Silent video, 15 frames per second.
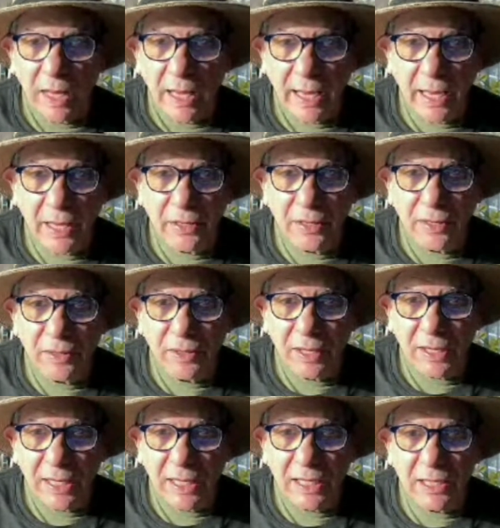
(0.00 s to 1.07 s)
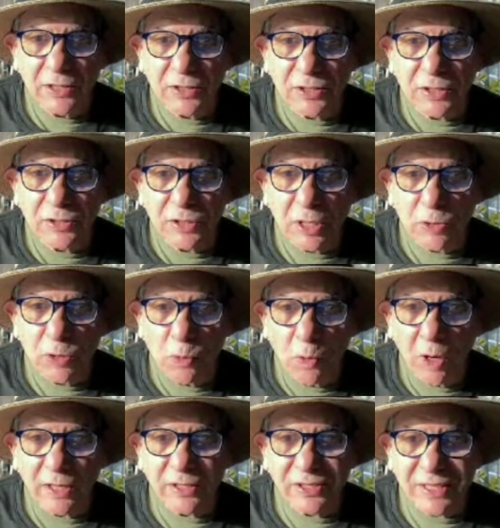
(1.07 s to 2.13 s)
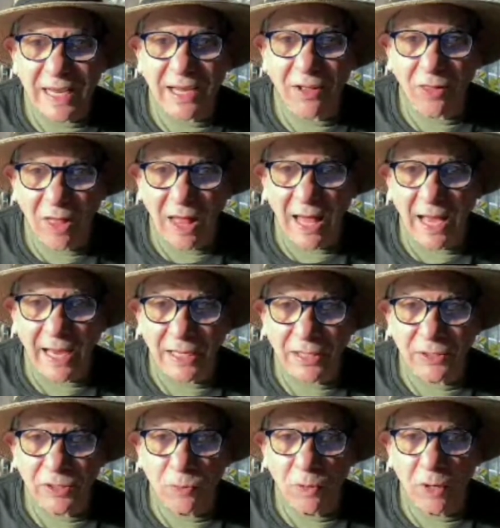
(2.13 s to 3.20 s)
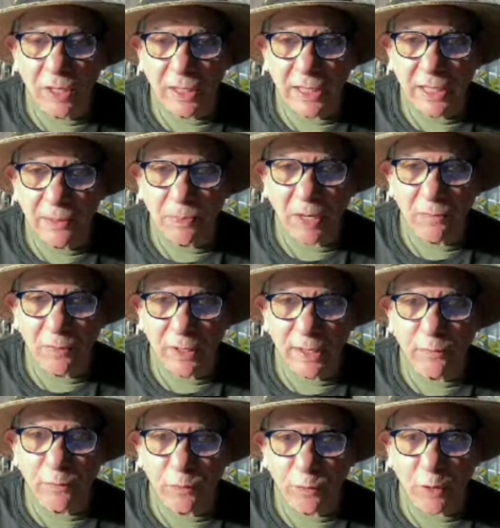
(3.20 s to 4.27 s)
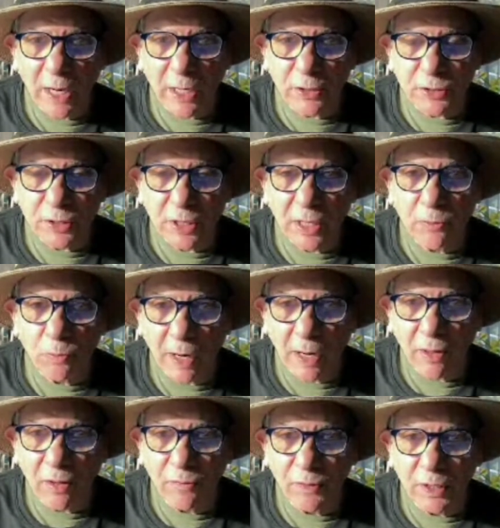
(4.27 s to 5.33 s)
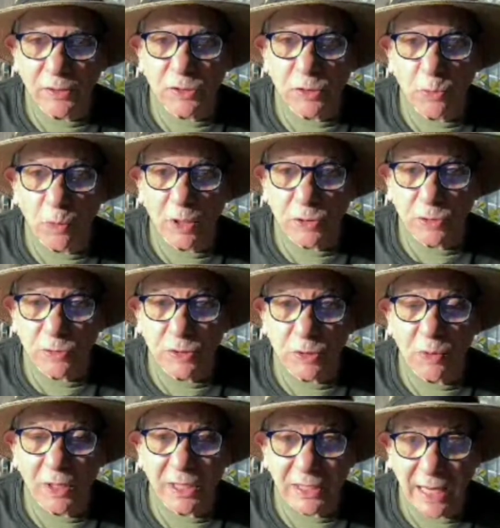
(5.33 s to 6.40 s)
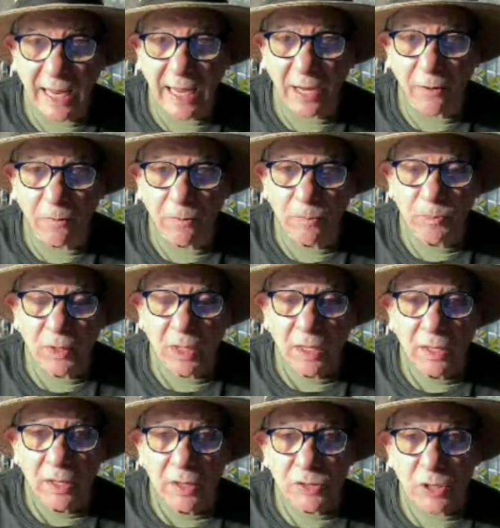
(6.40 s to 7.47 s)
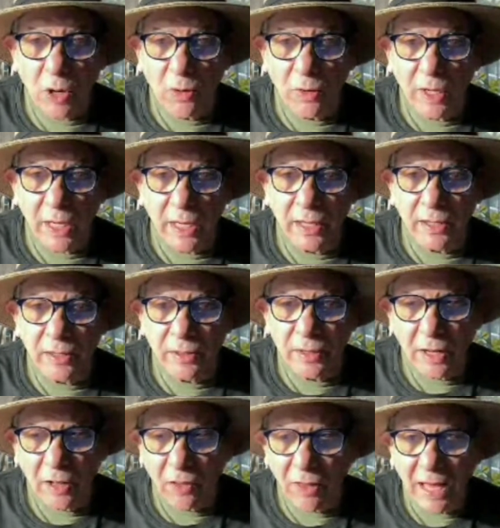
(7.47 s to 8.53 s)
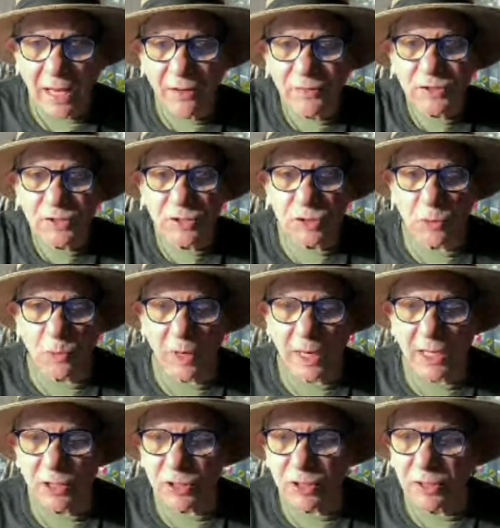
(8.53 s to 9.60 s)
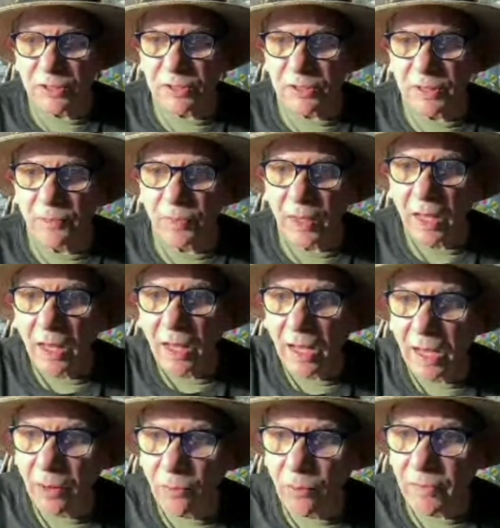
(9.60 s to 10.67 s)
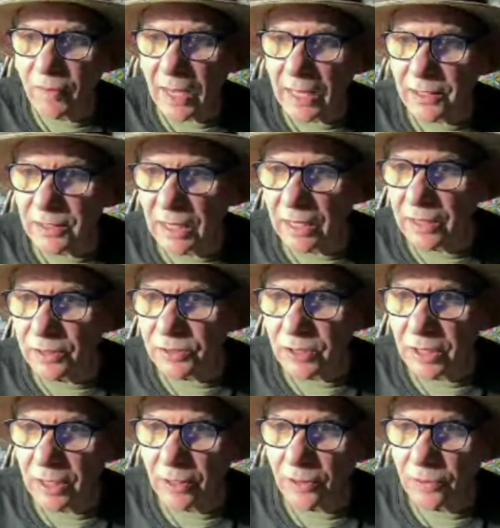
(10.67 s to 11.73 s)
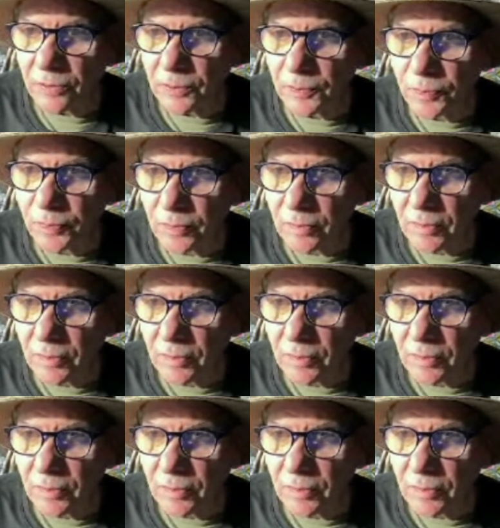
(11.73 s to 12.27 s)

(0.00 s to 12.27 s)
And the key is that you want to stay aligned. You want to keep everything fresh and relevant to what you're doing now. So in a lot of situations, we've got Dennis here.